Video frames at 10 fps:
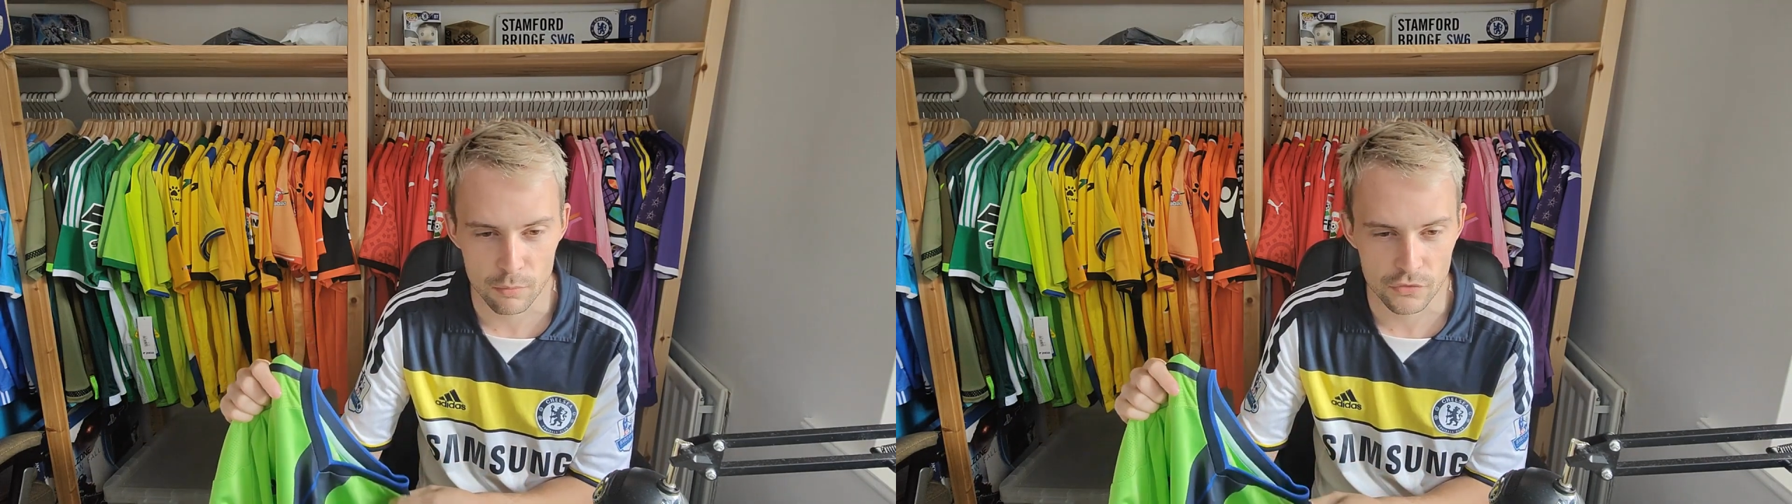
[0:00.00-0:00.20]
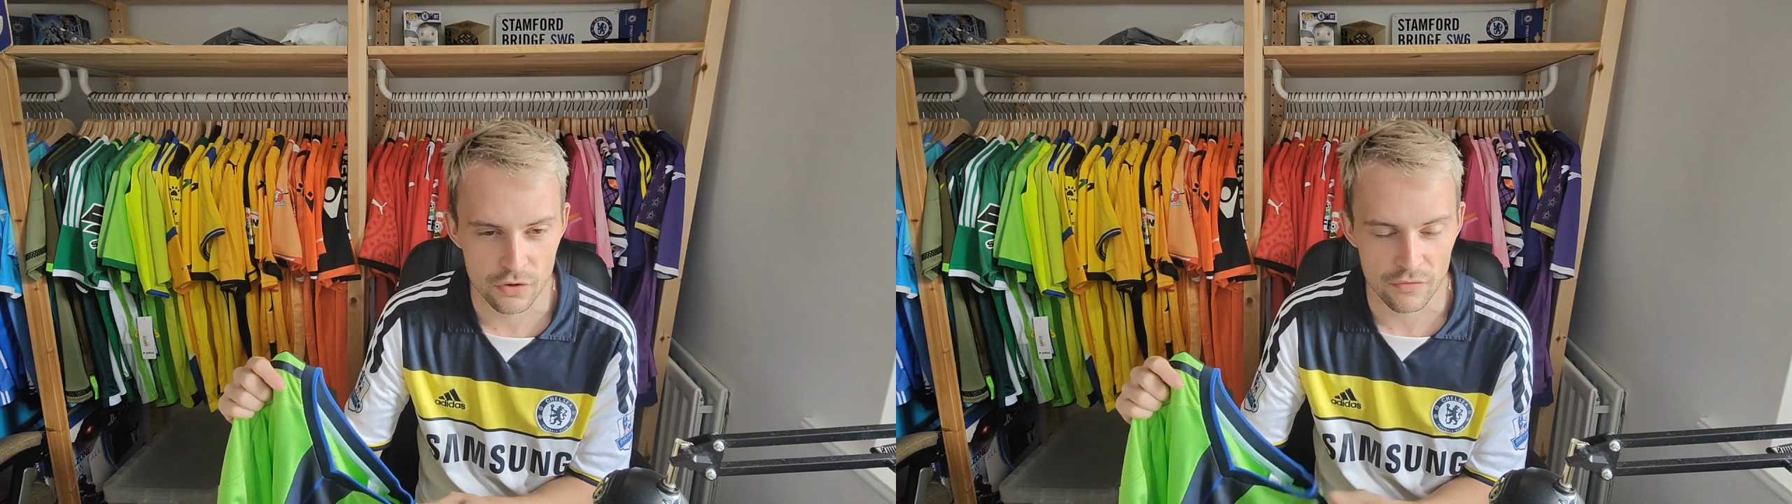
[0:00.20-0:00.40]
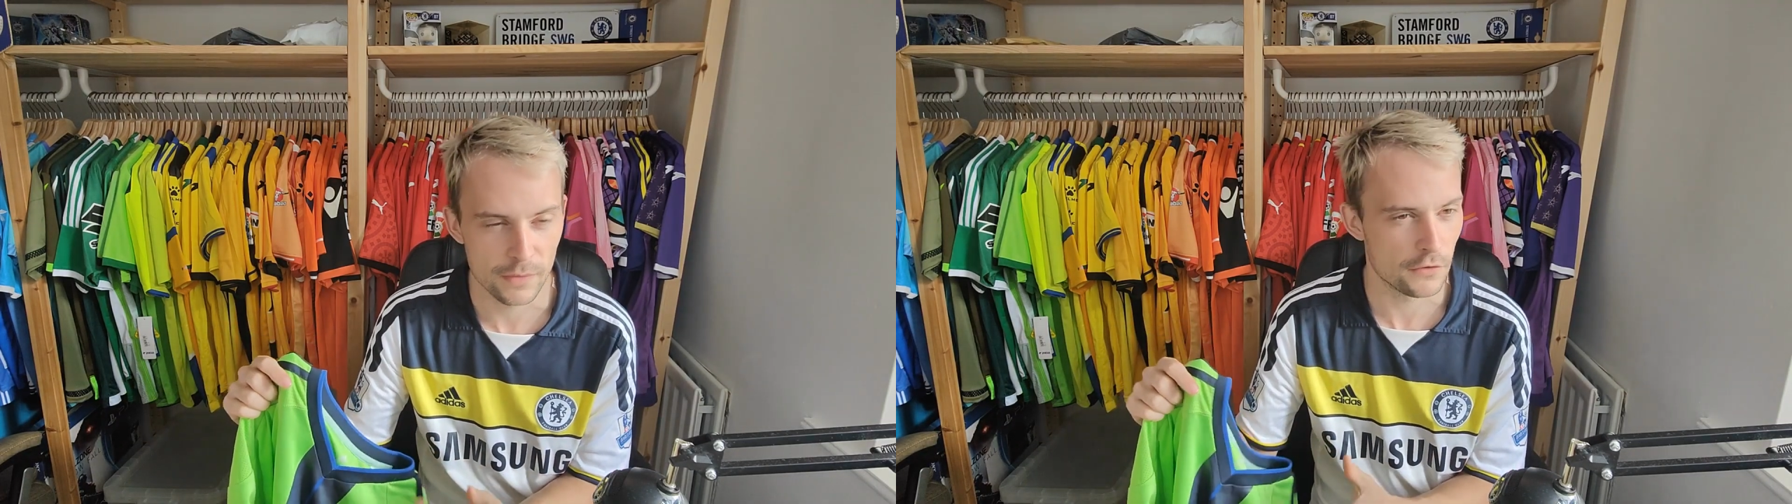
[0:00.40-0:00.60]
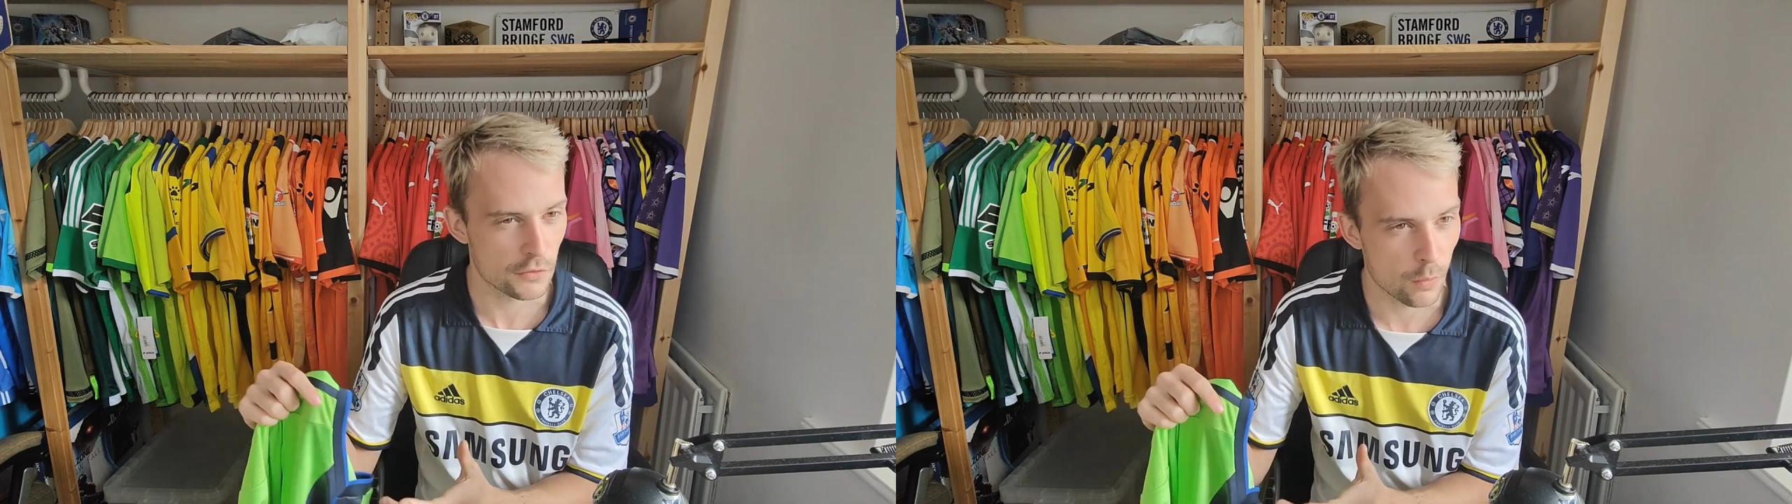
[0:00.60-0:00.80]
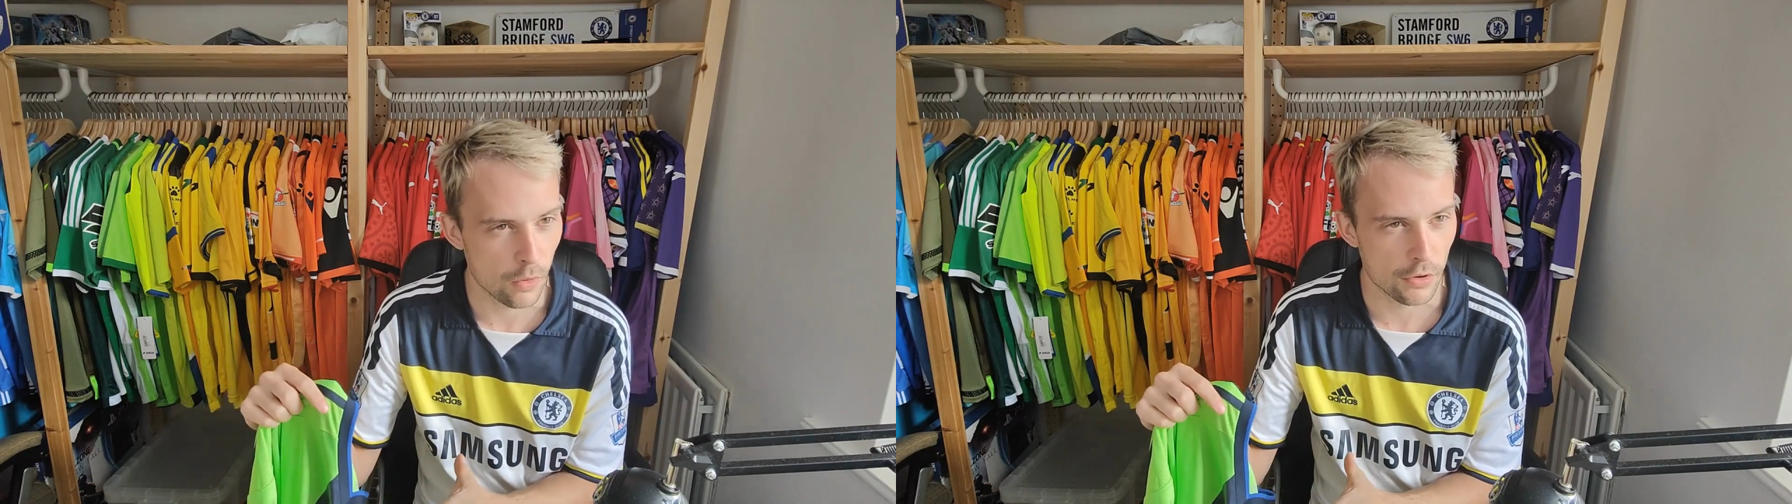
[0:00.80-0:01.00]
were sort of in the
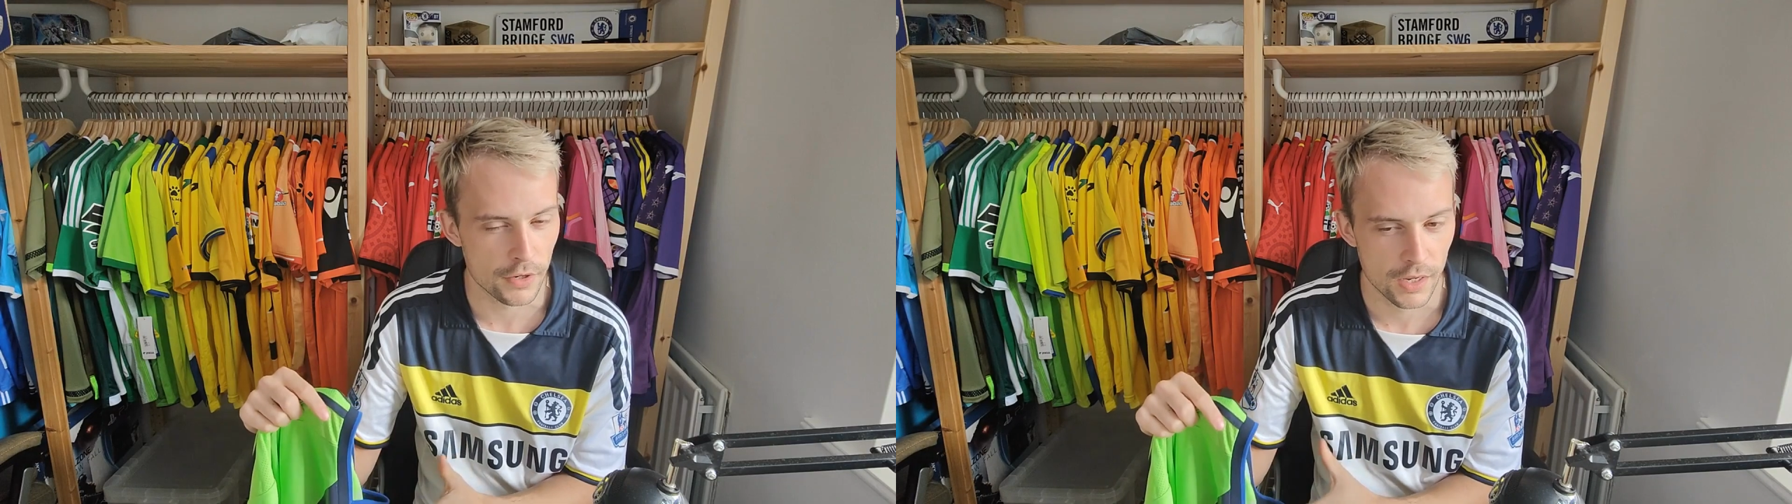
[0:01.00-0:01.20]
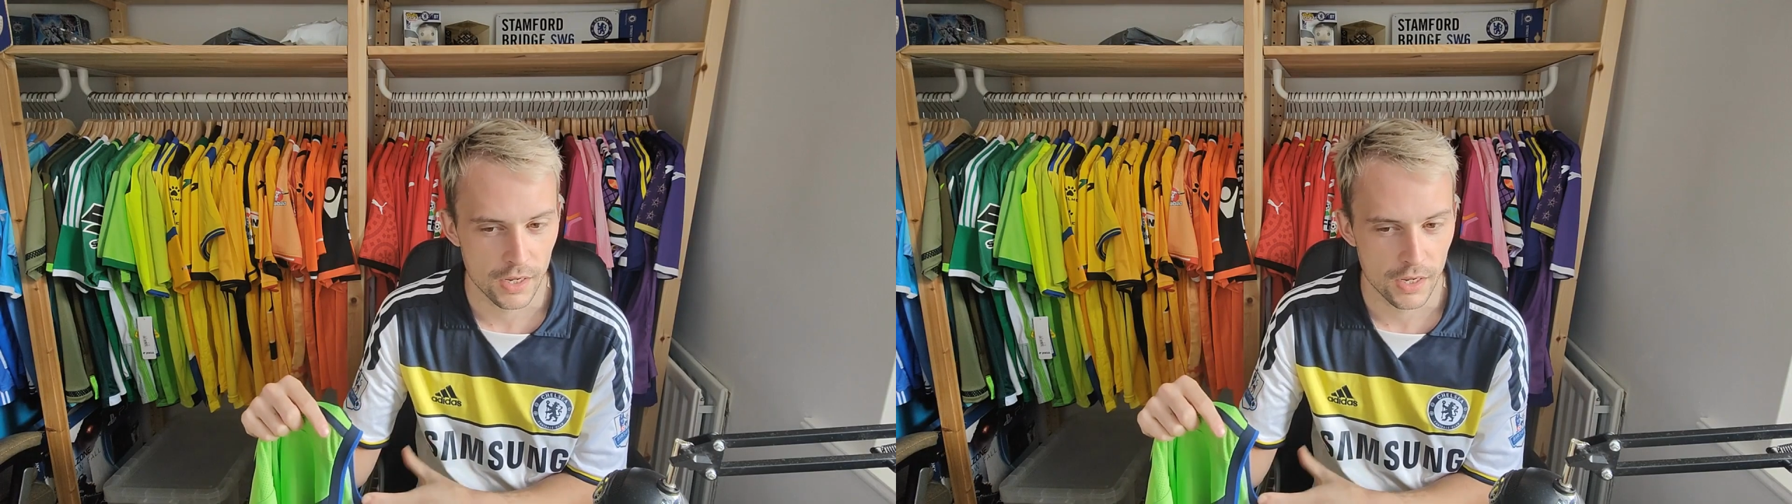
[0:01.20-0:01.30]
squad